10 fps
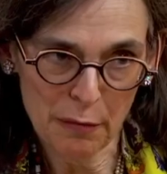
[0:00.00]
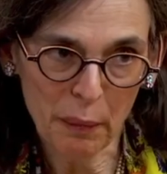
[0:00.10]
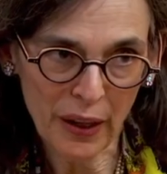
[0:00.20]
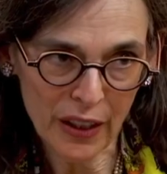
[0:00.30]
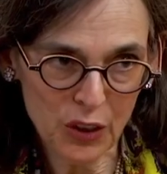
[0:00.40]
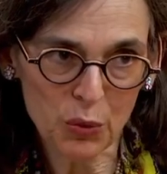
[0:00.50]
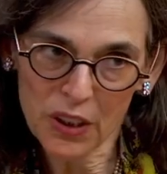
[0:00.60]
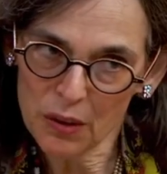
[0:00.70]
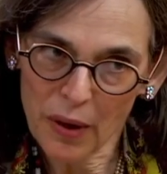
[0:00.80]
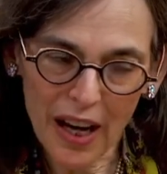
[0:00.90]
America's
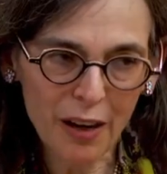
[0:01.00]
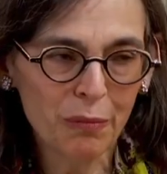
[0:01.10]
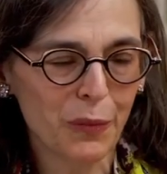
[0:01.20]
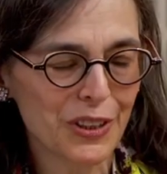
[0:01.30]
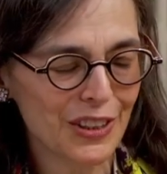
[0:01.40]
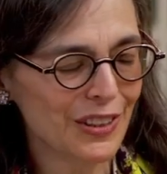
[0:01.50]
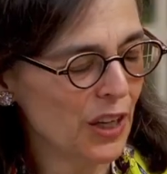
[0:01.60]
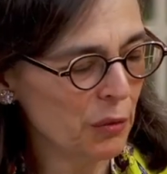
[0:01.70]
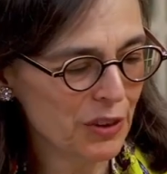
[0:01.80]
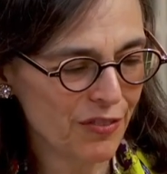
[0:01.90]
Worst Mom, which is
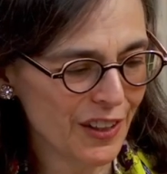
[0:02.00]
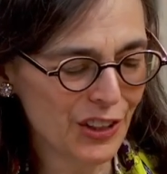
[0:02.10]
always fun to